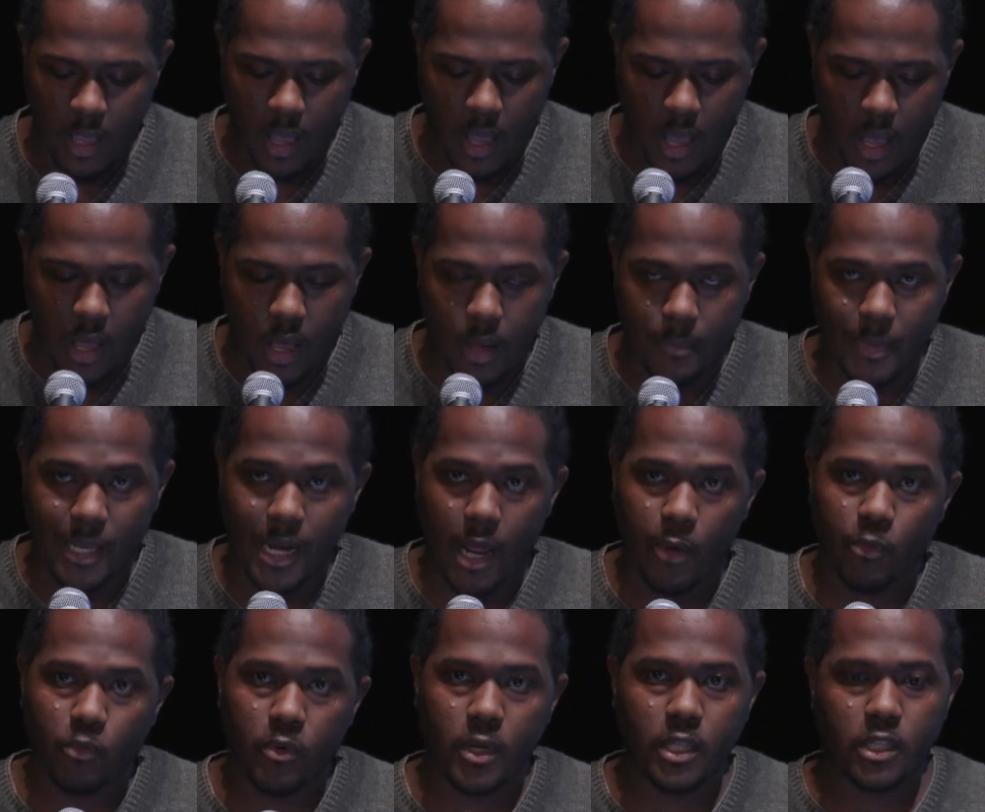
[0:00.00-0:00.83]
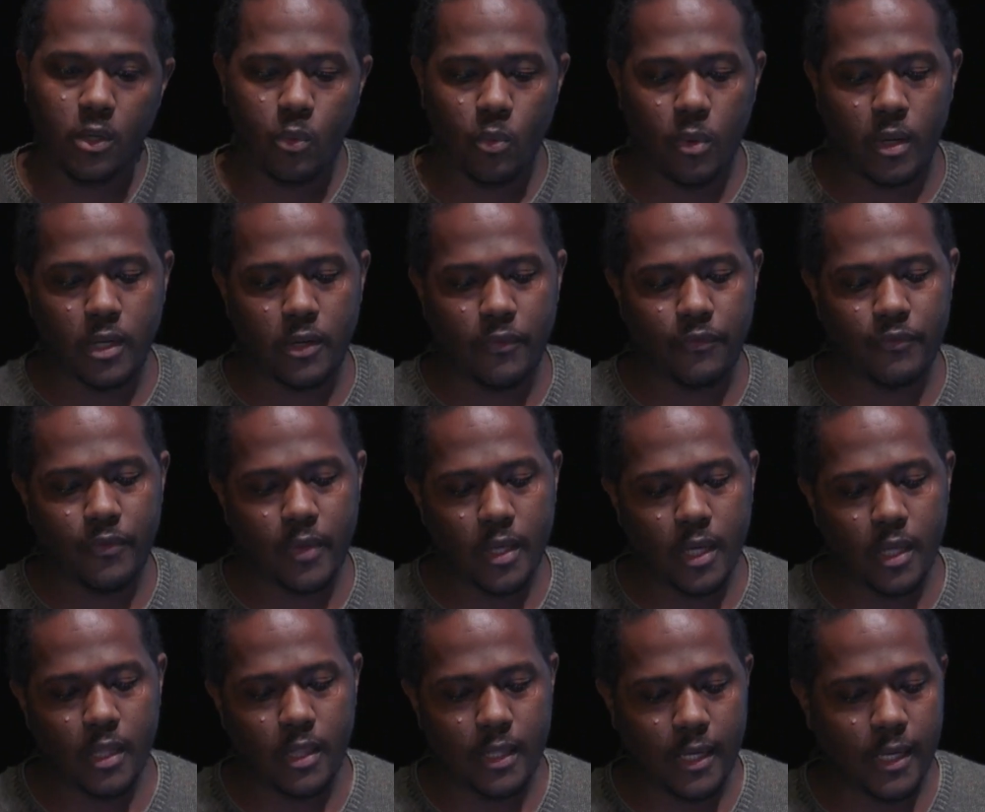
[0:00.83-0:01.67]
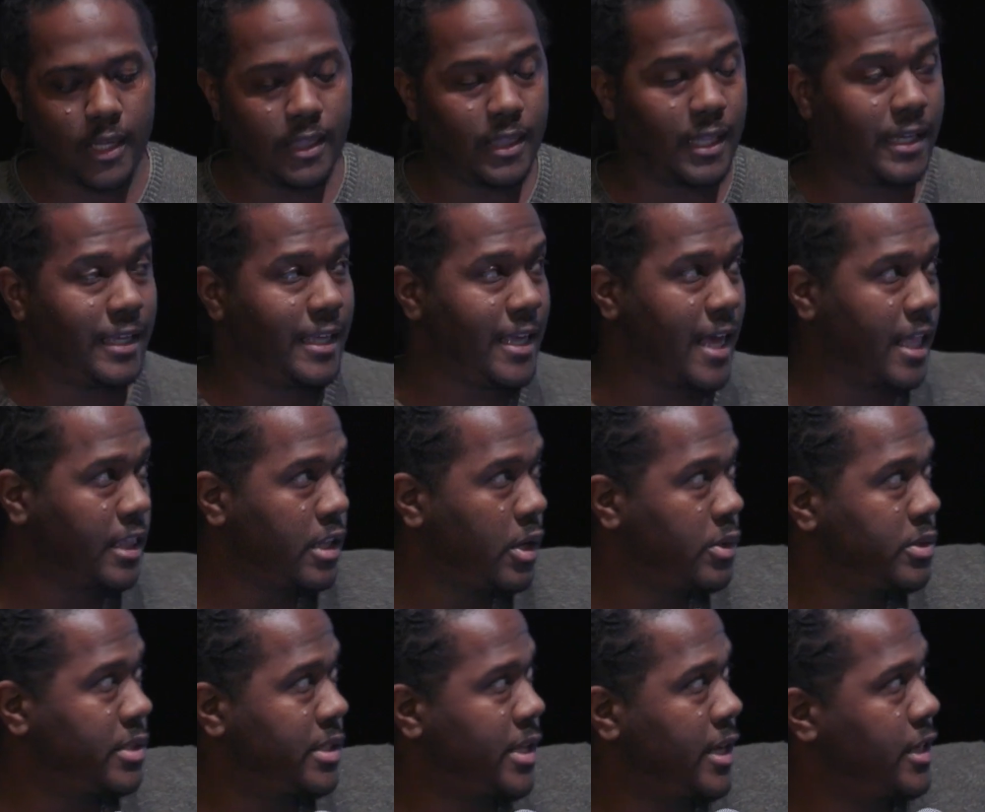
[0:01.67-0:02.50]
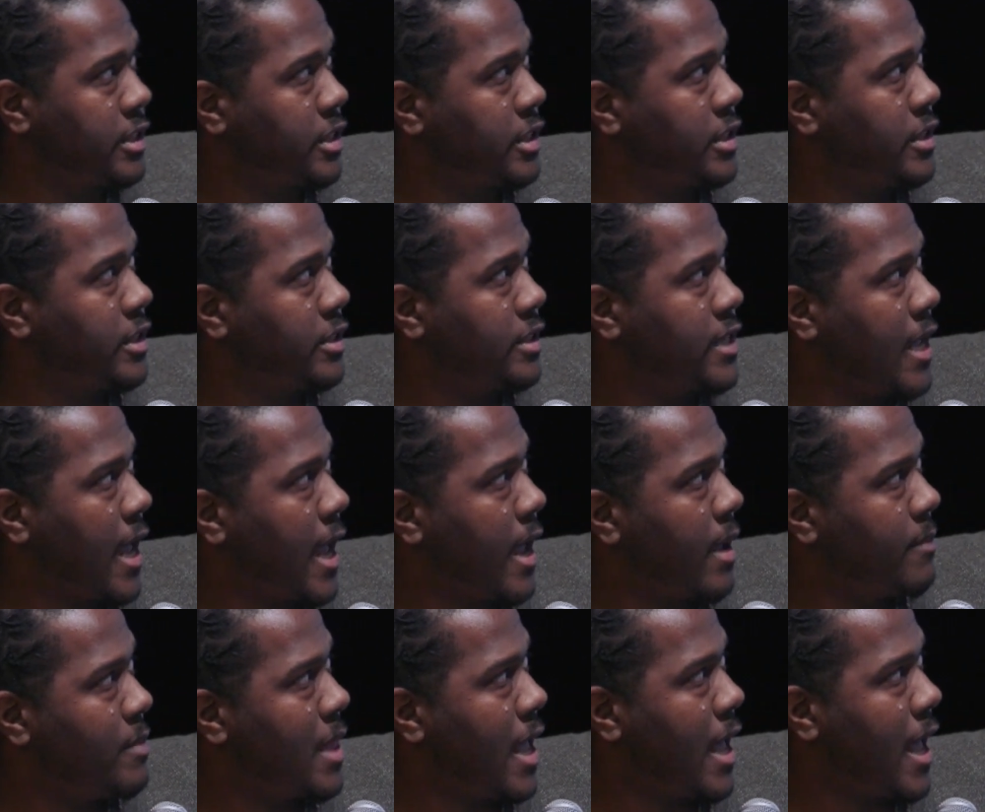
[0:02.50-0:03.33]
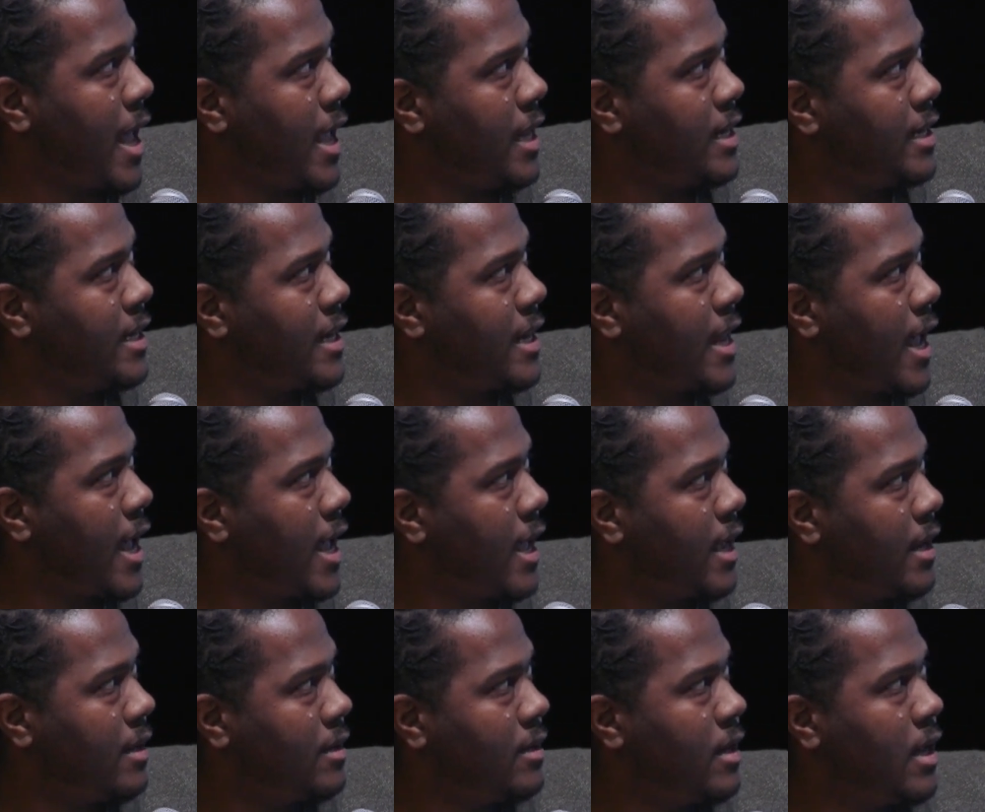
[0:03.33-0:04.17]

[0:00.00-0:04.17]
And I really want to fill in the yellow section of time, that 89